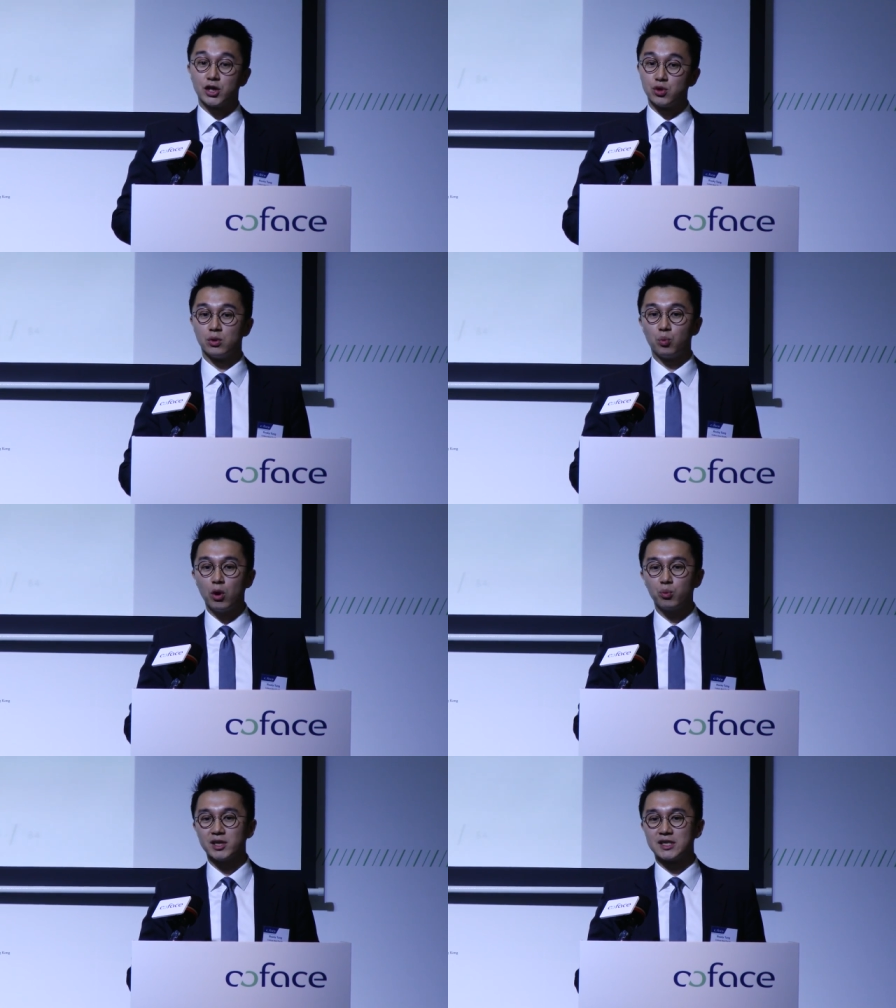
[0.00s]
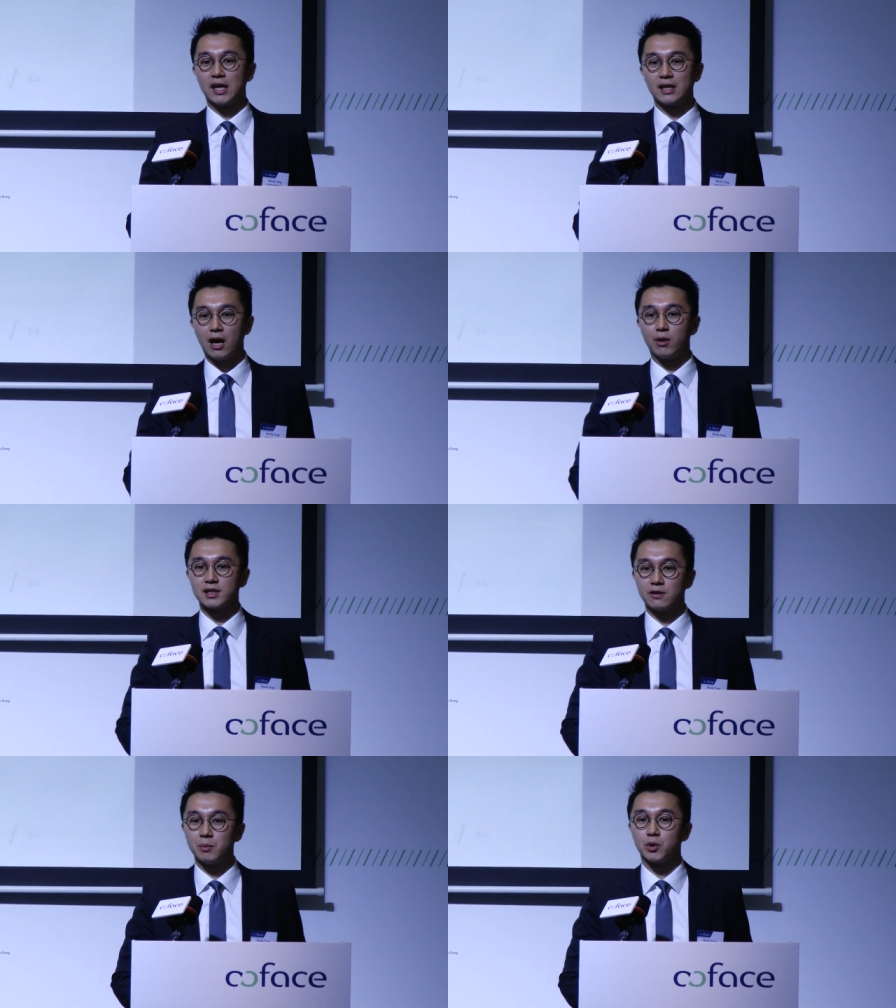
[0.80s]
to what we're seeing now at
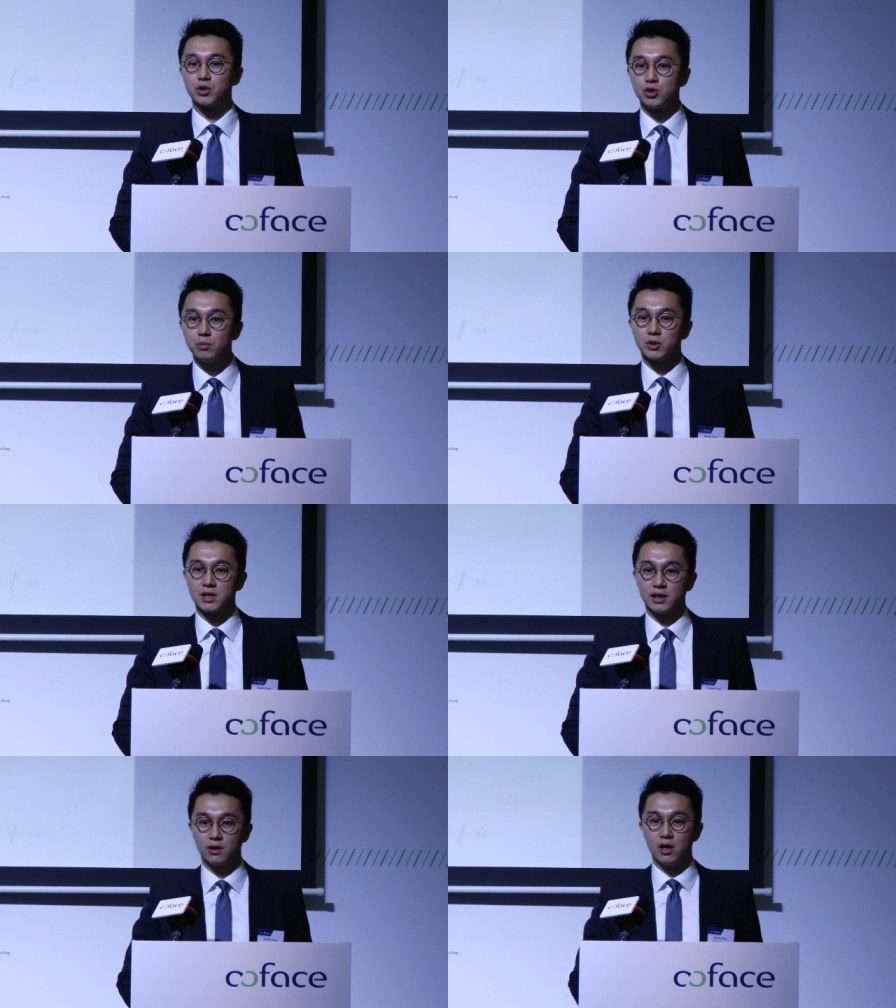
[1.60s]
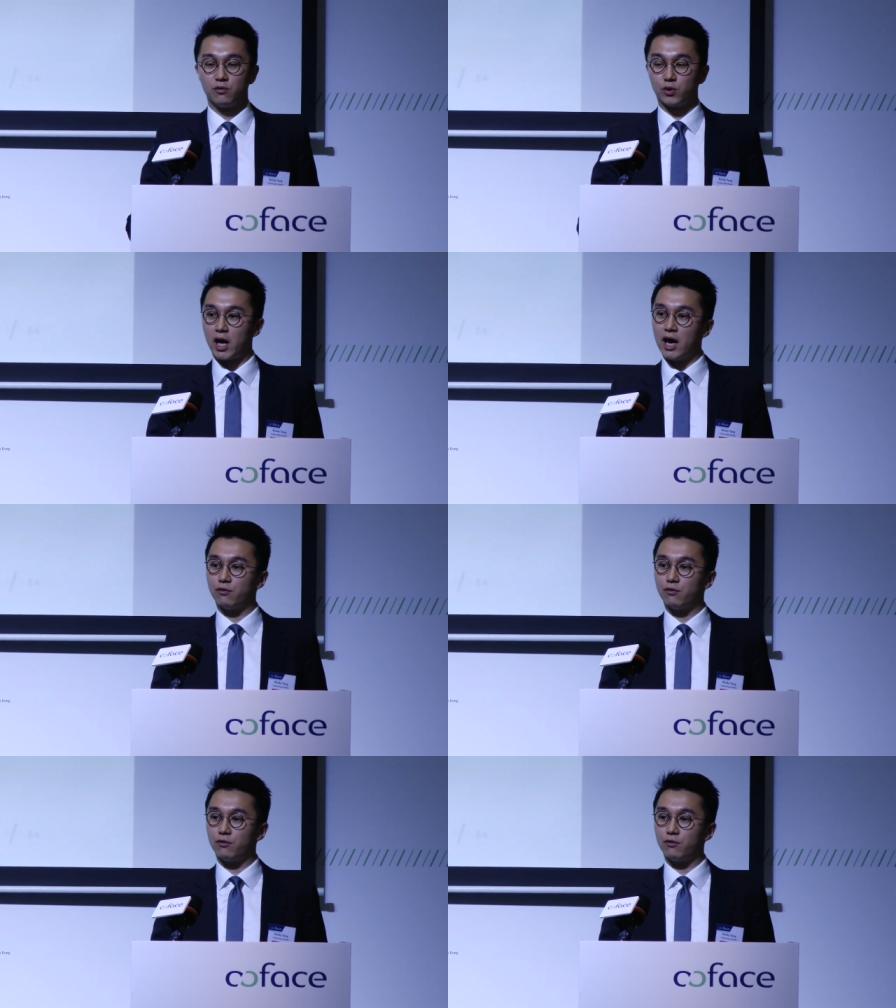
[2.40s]
seven point two percent for the